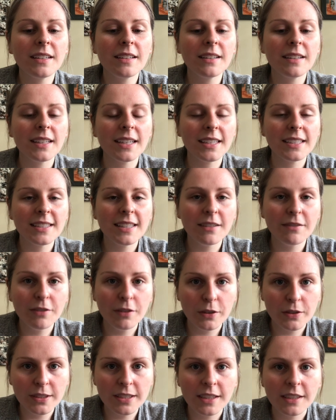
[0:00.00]
like I said,
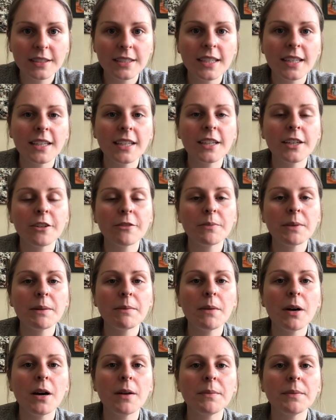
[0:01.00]
focusing on taking care of my
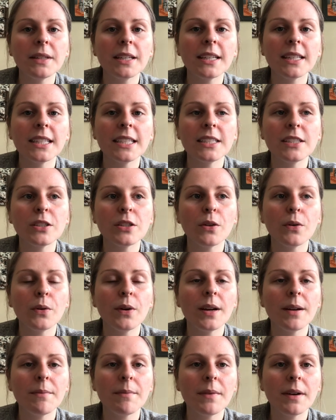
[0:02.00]
mom lately, so
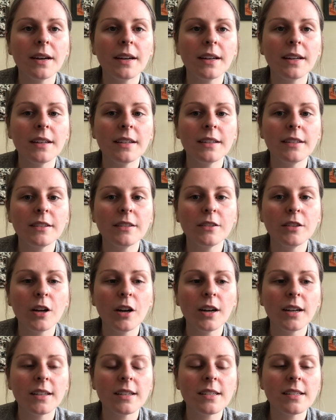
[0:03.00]
I'm uh,
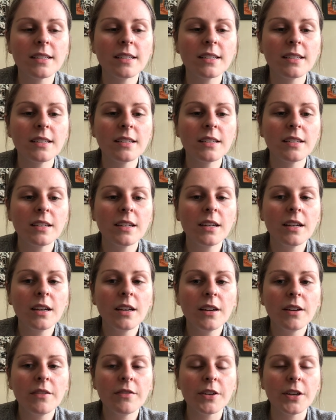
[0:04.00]
not
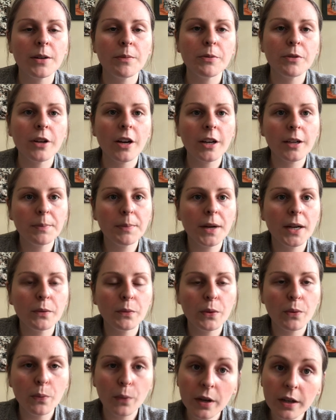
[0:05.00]
very preoccupied
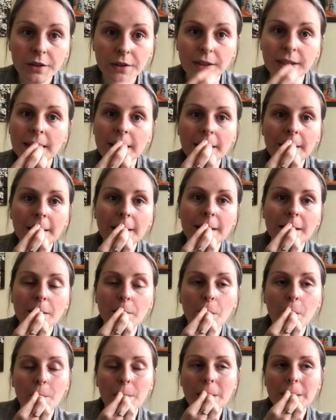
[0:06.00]
with work or anything at the
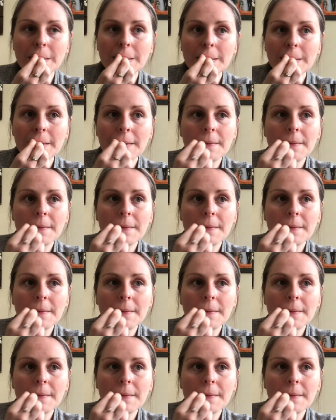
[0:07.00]
moment.